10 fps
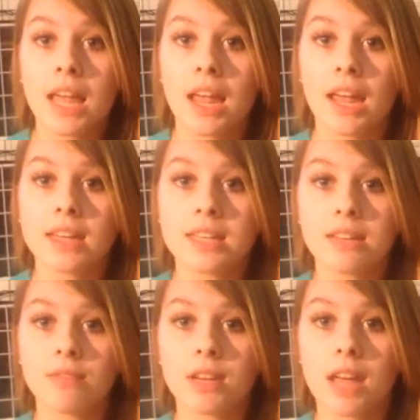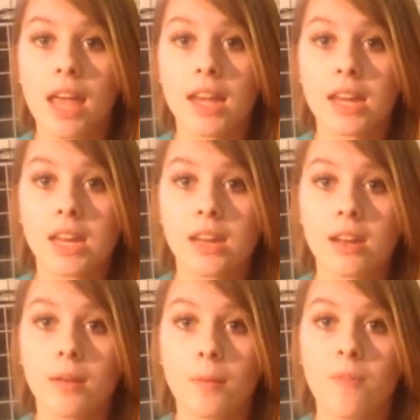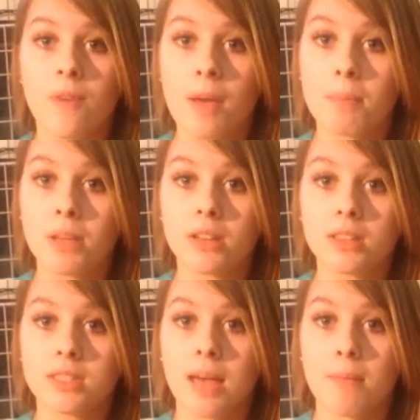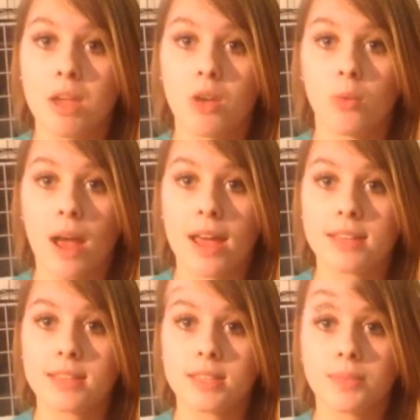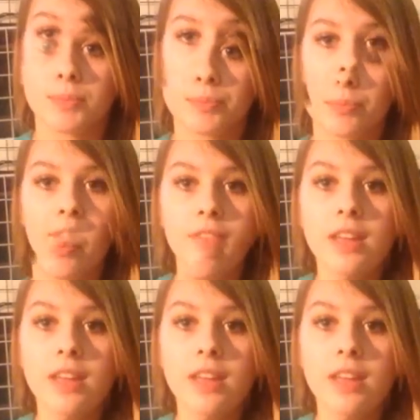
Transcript: and even any vet bills that may arise. Tip number five,